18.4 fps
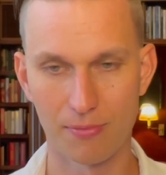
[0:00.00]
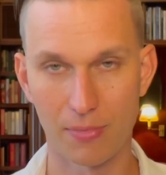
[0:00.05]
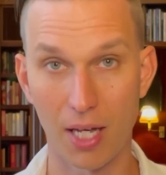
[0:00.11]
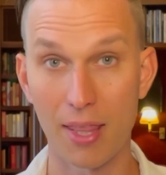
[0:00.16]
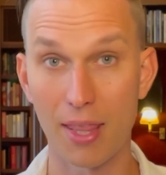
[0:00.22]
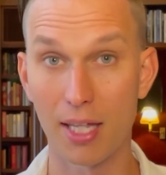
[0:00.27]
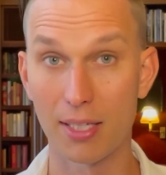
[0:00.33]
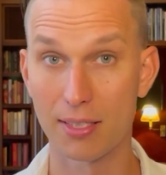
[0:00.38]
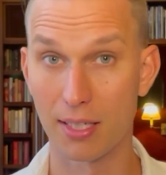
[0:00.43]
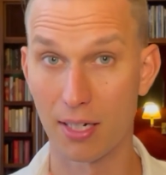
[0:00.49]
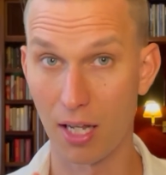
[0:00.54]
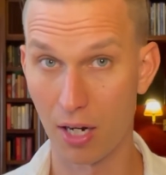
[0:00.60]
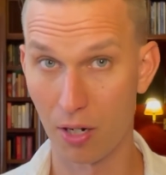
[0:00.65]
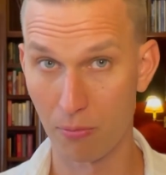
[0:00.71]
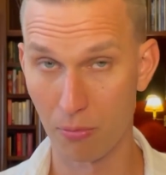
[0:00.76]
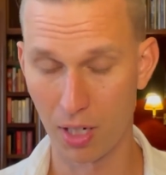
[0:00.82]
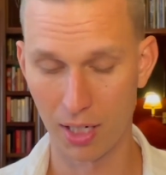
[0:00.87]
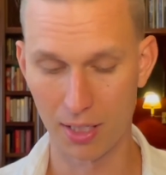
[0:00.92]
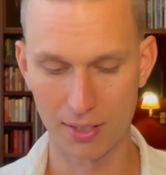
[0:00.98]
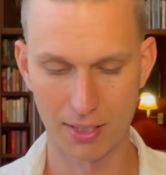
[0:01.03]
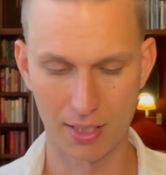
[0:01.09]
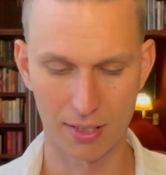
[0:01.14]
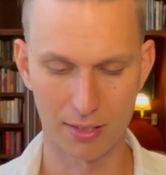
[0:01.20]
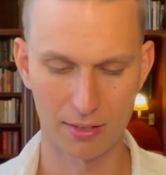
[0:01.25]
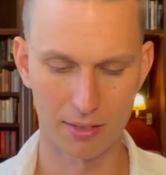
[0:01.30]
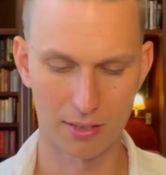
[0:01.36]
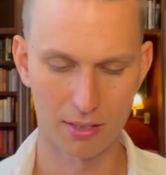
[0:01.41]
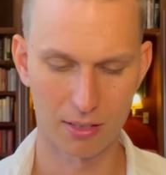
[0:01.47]
And that's another
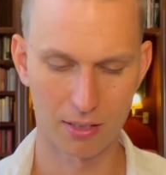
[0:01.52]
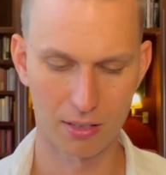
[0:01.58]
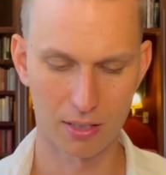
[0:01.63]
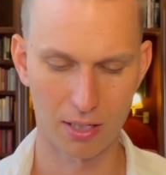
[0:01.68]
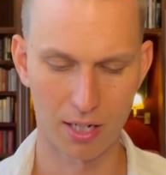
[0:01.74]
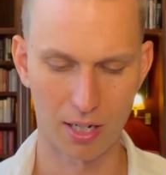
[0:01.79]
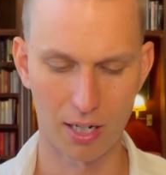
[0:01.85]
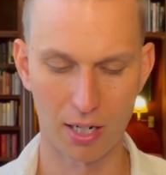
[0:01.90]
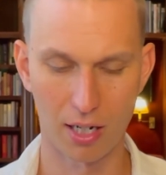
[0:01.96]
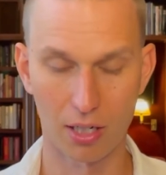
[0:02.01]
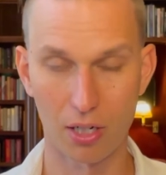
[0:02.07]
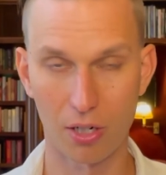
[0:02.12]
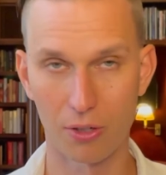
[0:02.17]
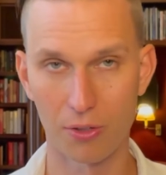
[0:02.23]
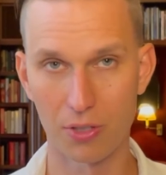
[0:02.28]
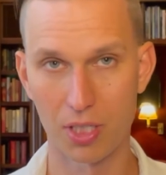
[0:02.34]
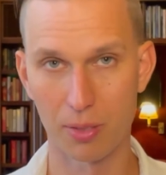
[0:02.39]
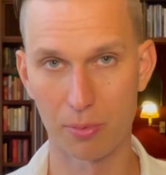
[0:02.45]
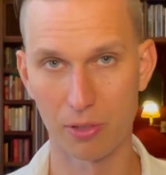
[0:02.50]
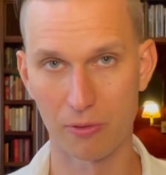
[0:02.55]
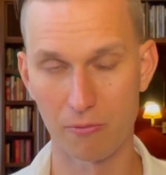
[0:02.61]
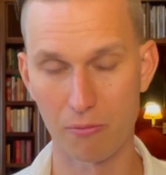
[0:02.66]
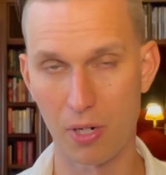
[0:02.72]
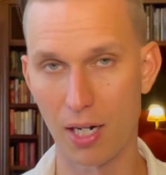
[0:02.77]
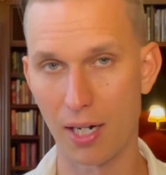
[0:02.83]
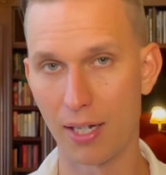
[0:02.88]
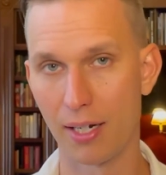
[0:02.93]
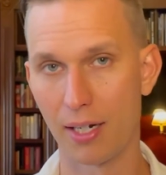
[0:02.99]
mindset, a concept of
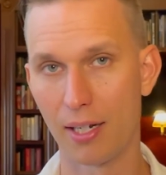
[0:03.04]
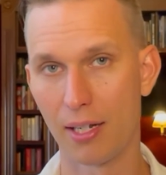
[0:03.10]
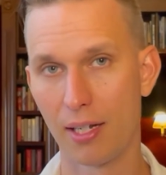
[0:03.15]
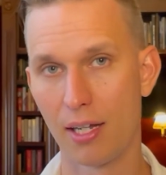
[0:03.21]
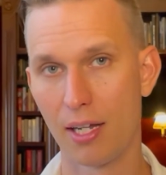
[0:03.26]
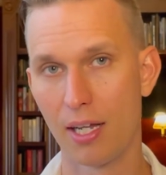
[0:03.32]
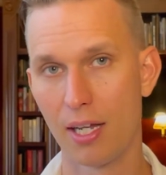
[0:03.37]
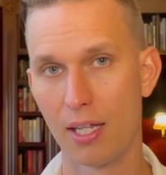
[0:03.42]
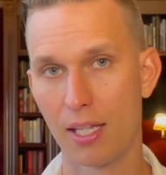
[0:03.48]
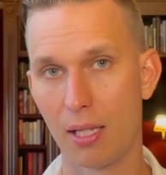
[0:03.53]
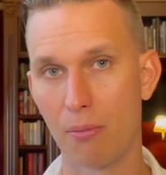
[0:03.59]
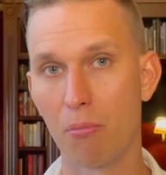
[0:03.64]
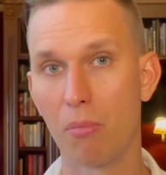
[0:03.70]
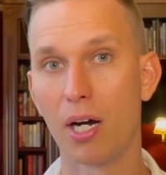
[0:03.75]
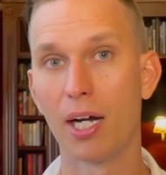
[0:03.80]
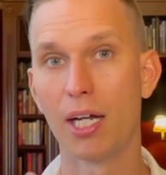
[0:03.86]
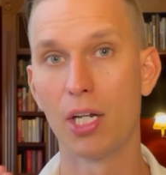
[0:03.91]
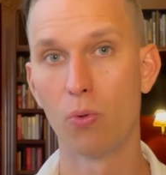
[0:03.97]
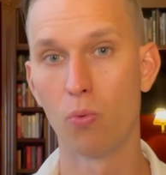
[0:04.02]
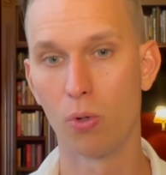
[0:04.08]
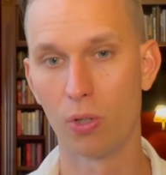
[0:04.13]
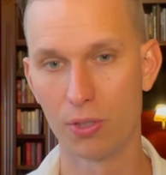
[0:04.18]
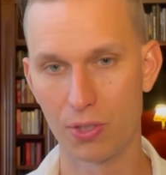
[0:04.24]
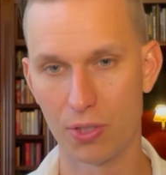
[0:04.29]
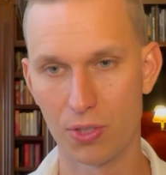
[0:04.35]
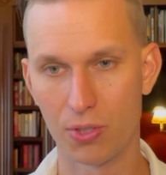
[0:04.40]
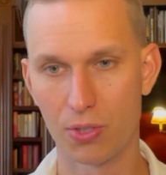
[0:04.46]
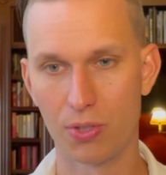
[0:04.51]
mind. The mind
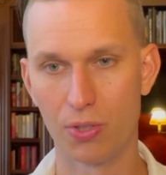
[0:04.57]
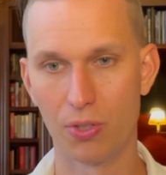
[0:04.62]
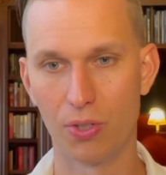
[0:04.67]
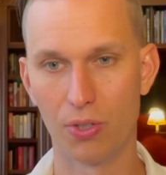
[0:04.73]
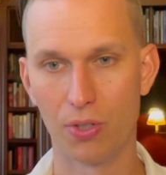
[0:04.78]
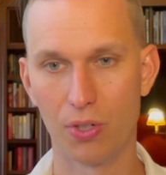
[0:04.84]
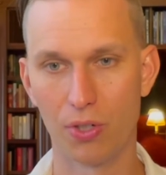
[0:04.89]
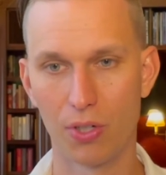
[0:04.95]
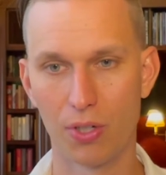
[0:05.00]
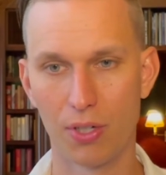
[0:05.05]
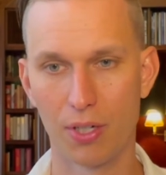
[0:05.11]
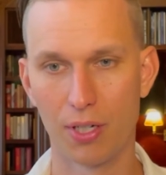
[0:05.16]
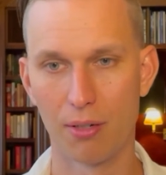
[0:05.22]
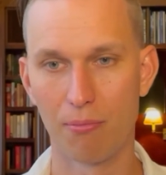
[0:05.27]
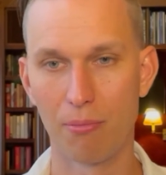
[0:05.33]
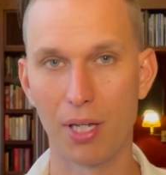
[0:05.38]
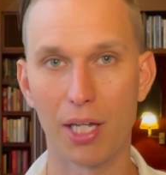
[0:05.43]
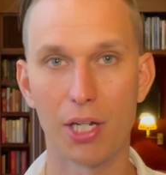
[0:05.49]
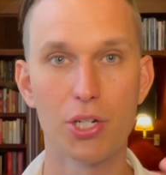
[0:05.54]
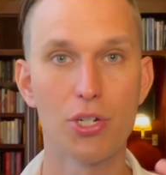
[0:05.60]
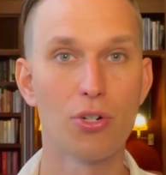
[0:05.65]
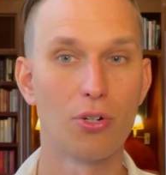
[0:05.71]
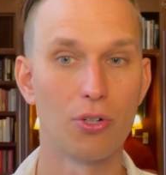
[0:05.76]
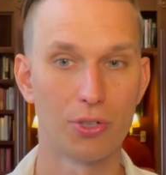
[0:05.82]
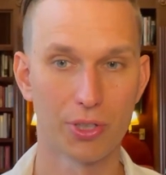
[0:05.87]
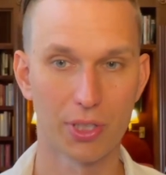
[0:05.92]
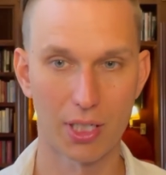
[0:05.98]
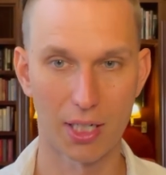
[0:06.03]
wants to make
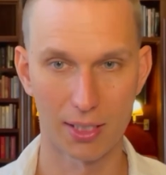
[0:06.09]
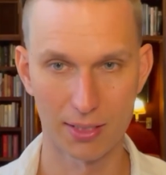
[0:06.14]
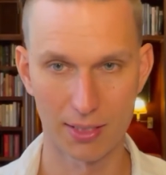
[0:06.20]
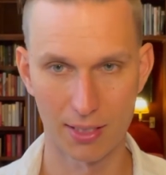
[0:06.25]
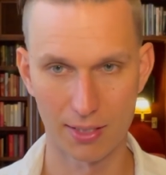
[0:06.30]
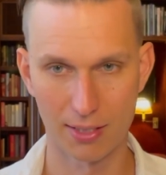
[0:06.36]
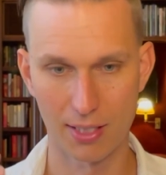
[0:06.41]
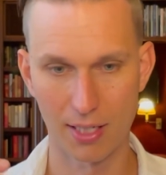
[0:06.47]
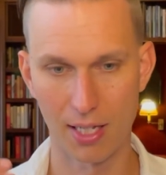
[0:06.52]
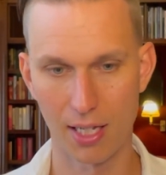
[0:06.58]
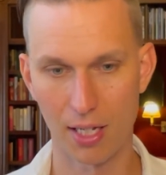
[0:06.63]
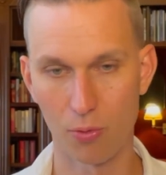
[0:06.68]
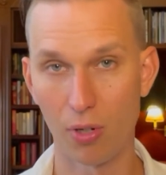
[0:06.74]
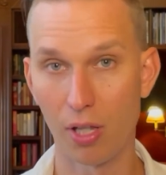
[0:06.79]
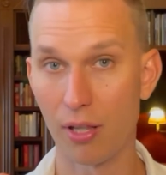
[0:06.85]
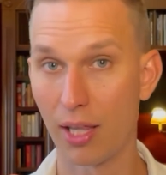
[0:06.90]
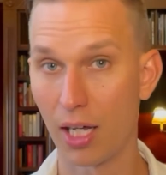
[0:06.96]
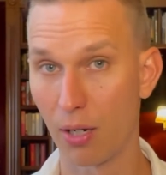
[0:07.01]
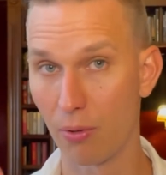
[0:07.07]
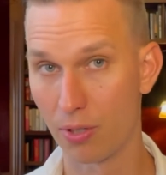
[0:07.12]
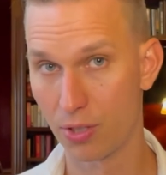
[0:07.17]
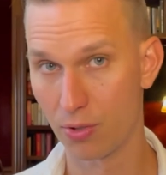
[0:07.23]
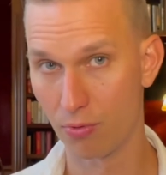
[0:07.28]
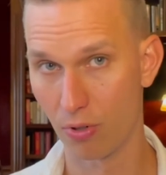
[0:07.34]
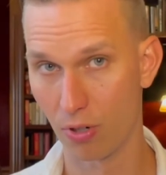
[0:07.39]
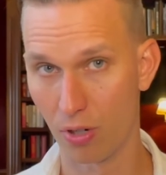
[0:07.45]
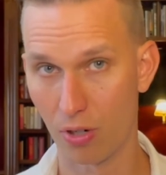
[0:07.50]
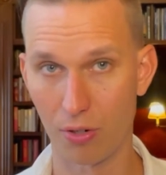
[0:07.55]
shortcuts and saying, well, that was
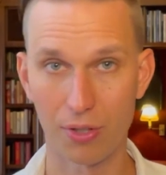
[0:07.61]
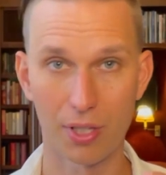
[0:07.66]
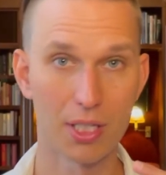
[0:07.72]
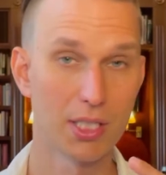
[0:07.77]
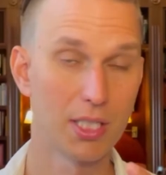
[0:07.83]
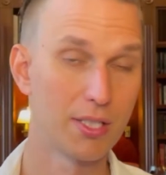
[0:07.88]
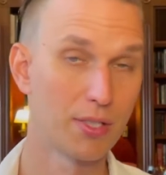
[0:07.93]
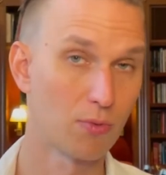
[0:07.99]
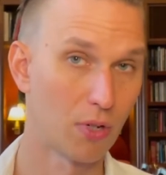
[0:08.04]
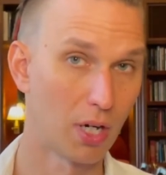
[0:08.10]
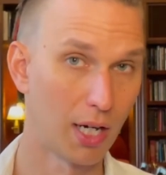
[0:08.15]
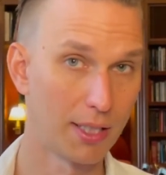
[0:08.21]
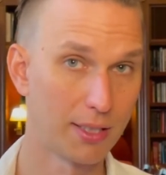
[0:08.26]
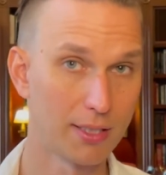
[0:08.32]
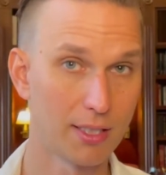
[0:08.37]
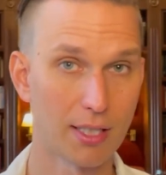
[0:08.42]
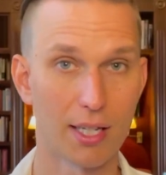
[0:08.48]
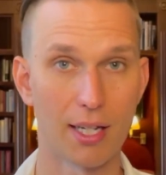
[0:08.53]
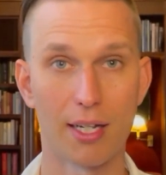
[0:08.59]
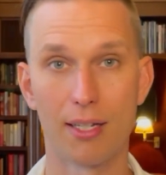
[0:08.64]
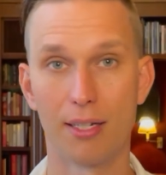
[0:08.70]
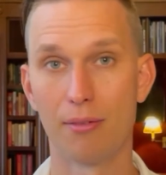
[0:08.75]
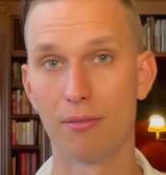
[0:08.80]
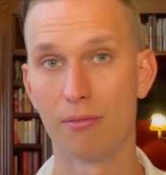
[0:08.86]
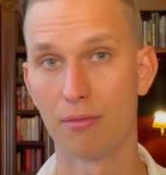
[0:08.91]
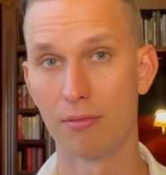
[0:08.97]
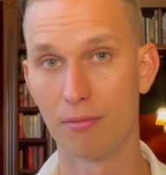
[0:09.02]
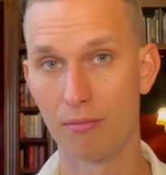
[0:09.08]
wrong, this is right, and
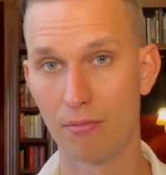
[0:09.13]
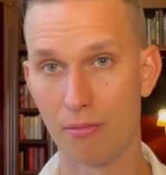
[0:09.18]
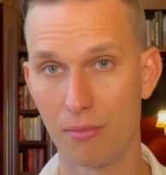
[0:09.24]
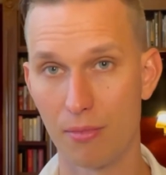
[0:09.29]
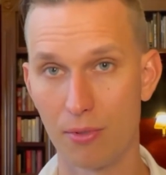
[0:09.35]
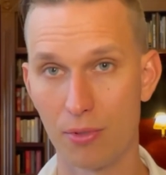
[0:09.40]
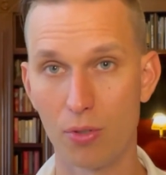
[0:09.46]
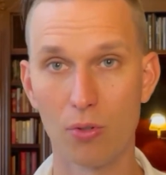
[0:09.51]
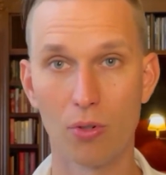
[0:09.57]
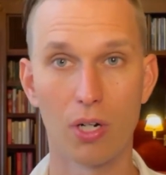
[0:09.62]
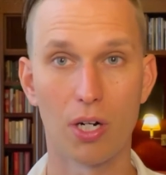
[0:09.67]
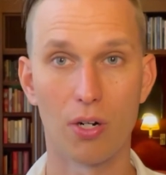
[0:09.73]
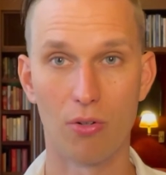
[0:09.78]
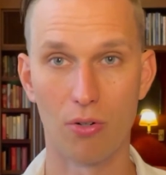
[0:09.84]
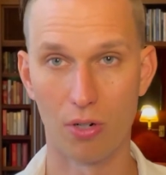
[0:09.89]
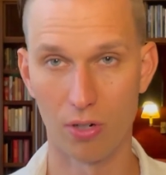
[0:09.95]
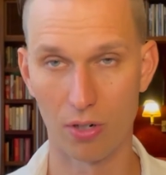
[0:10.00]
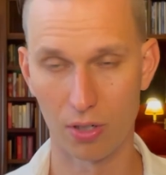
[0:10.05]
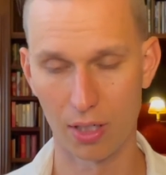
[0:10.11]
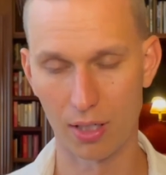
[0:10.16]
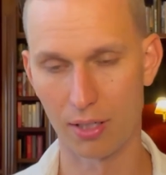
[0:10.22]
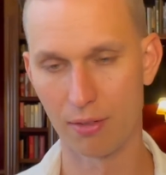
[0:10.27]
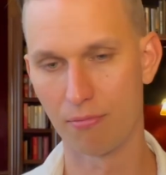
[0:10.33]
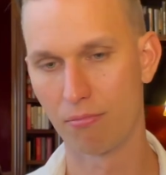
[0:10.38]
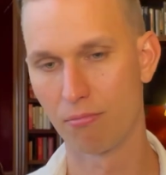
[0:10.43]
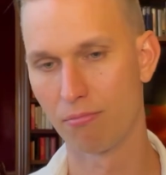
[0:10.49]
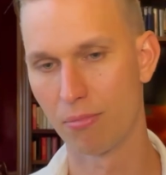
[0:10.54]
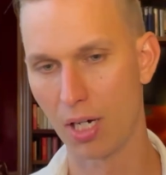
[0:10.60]
you are wrong, and
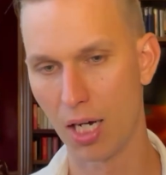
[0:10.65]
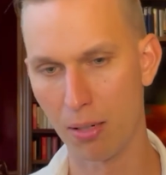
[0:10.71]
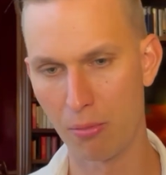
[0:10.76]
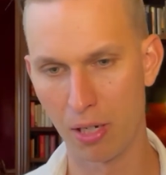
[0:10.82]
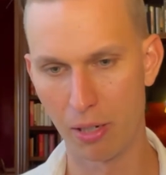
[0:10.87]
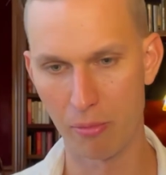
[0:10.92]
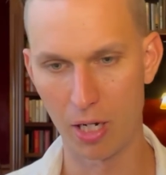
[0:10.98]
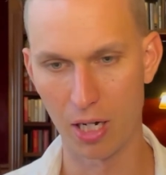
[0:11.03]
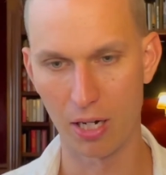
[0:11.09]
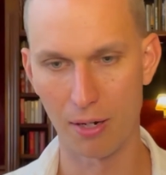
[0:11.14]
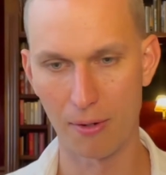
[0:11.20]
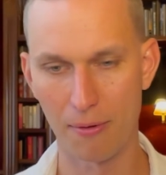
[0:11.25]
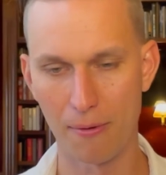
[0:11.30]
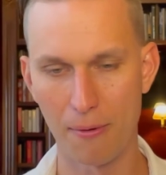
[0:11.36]
blah blah blah.